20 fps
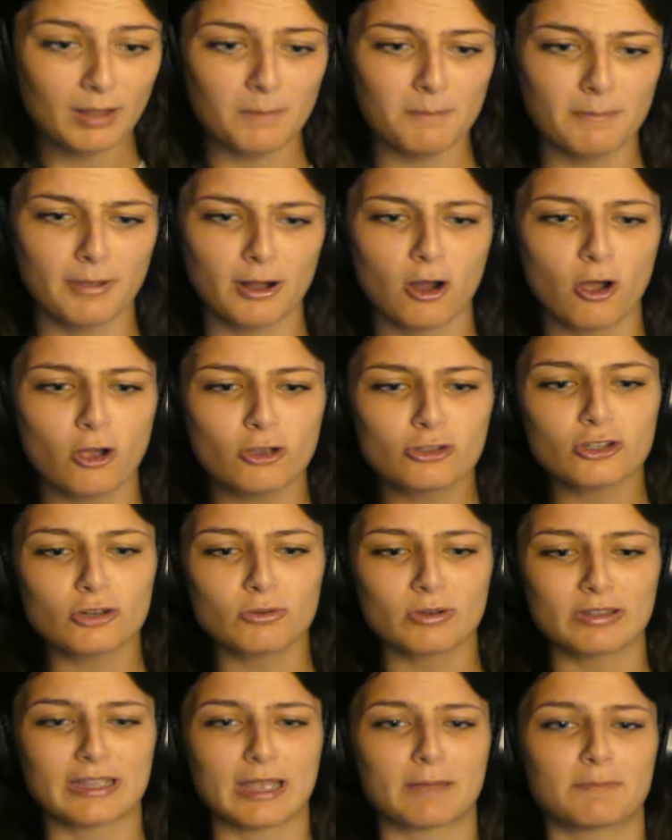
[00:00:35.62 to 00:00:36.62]
But
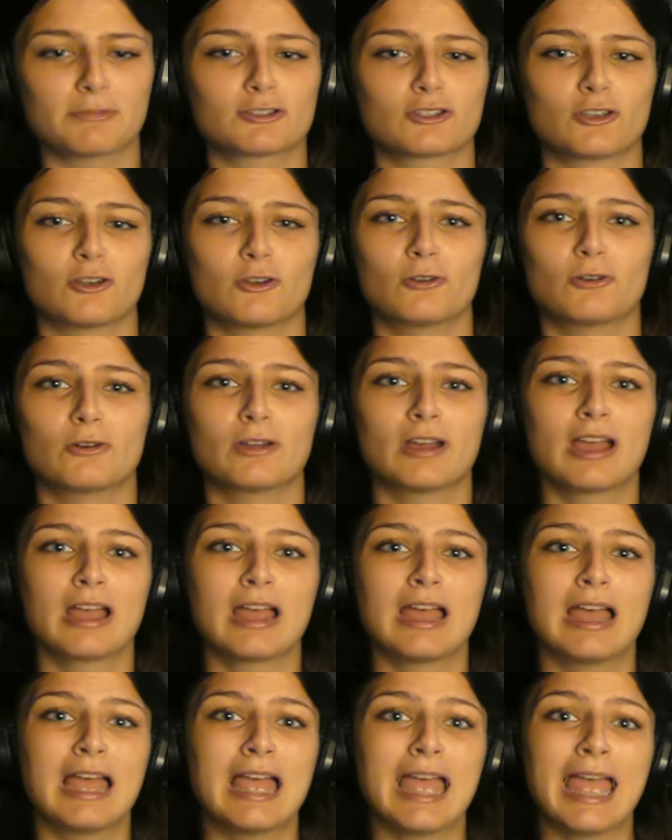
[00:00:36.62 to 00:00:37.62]
also in the episode,
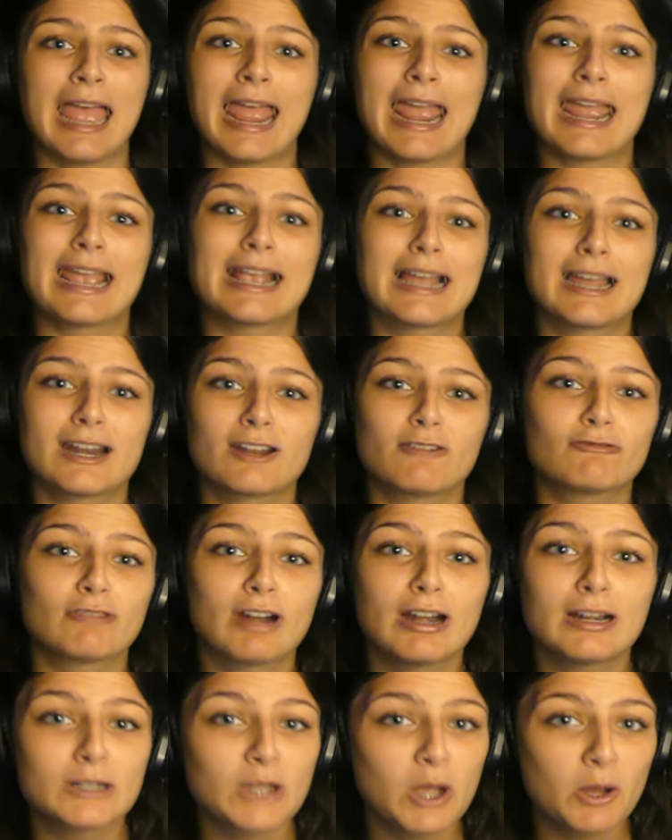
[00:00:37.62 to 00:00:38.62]
Hank had a
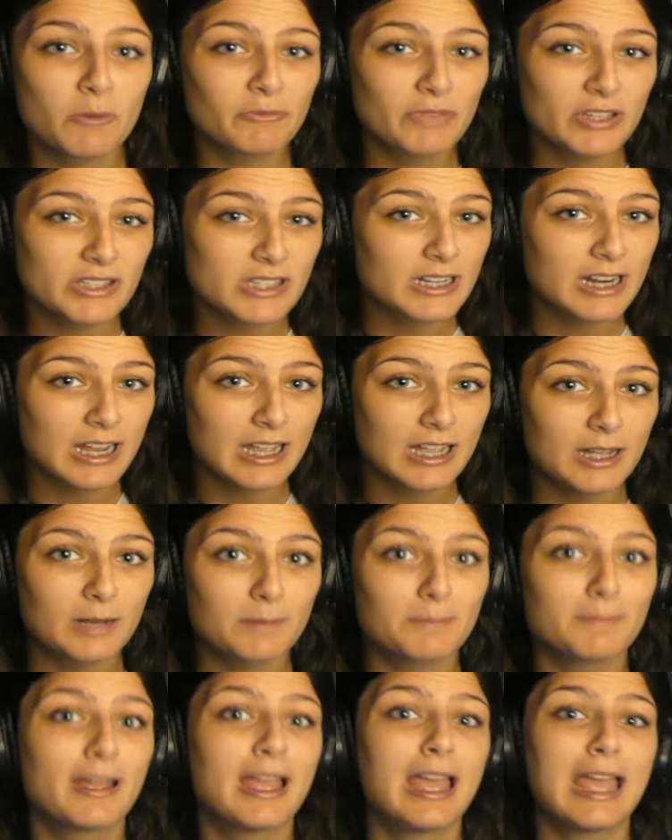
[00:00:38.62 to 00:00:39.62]
friend come visit
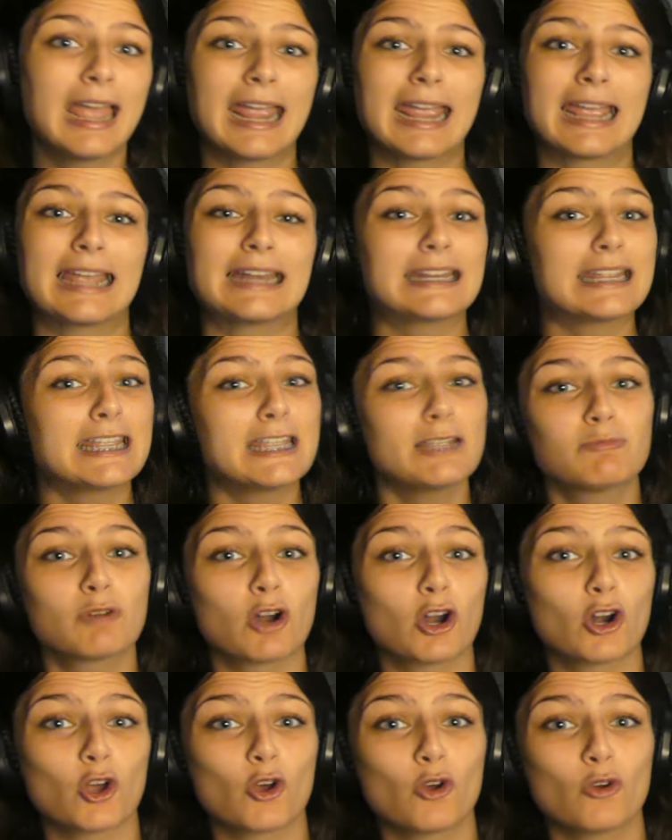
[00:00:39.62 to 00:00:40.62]
him, and he
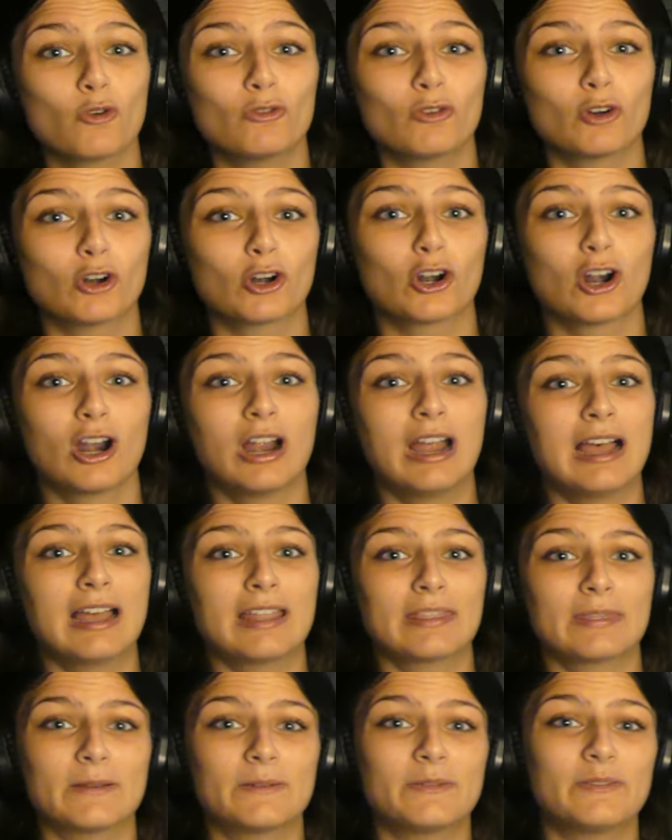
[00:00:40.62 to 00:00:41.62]
brought over
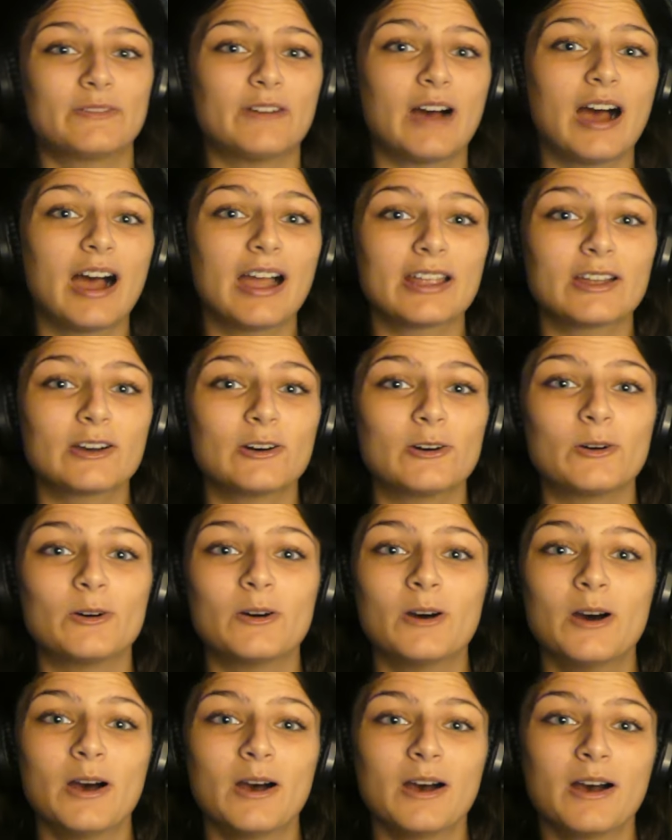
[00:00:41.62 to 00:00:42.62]
the
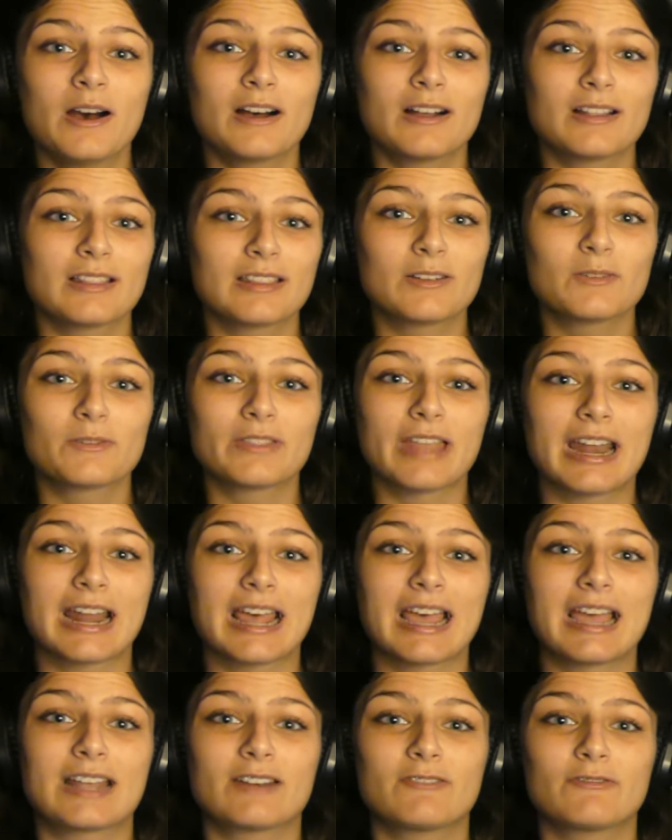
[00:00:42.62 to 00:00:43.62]
file that
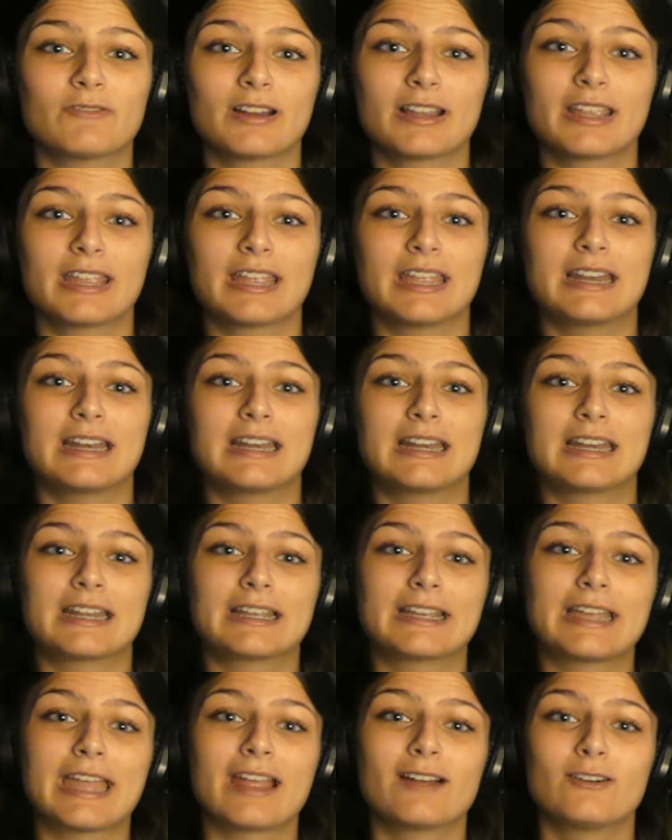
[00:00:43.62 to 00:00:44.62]
had
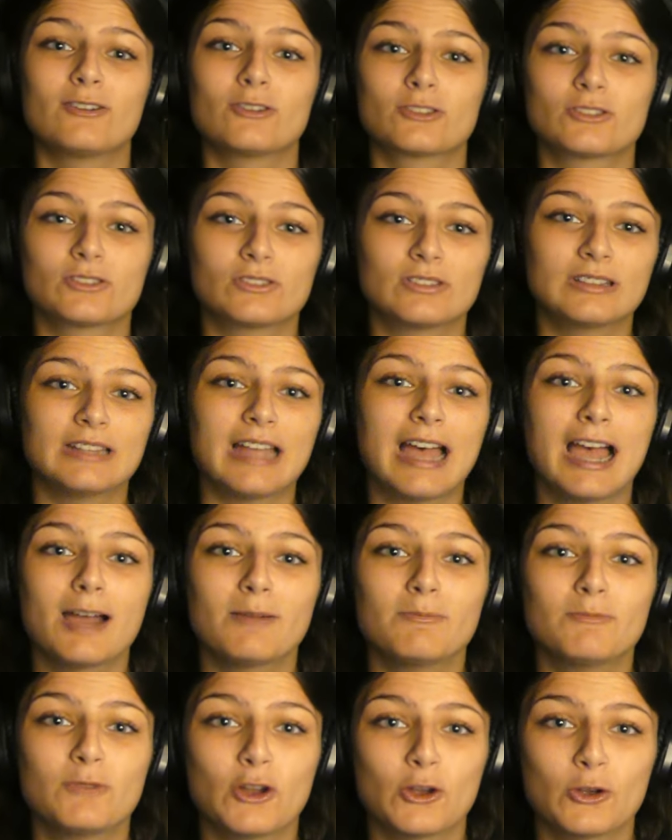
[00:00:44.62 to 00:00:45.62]
freaking Gail's
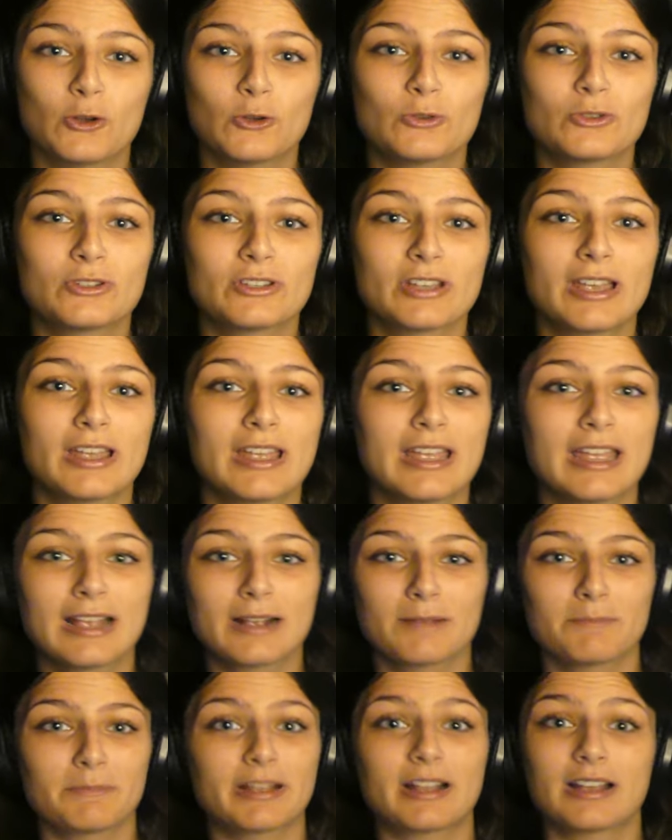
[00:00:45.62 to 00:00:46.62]
lab notes
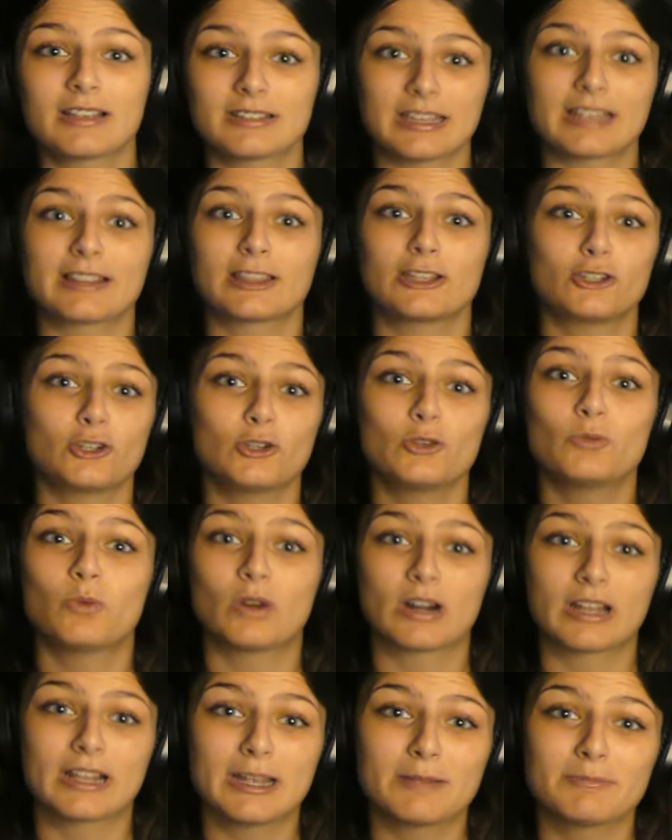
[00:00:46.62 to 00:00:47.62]
because, like, the dude
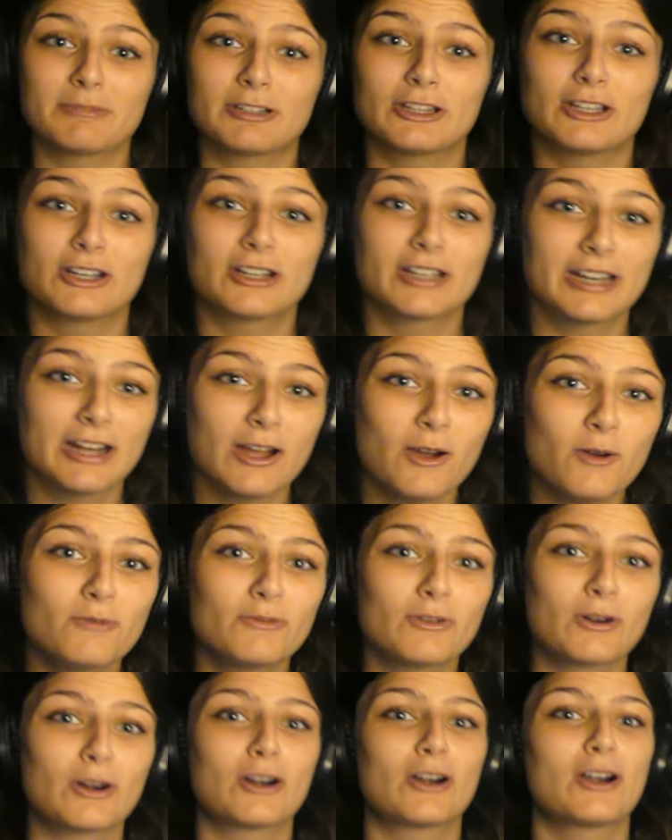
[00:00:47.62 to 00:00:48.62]
wanted him to look it
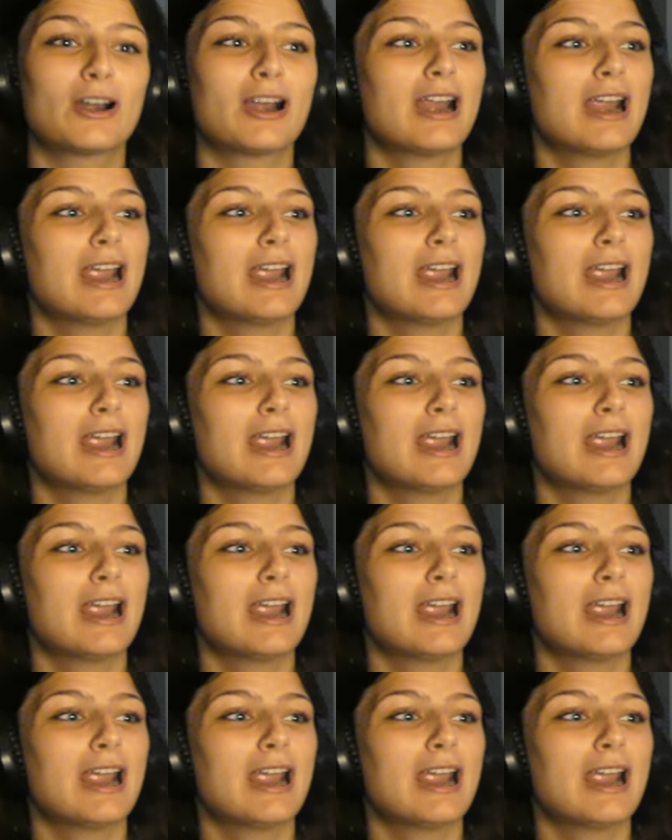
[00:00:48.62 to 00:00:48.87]
over,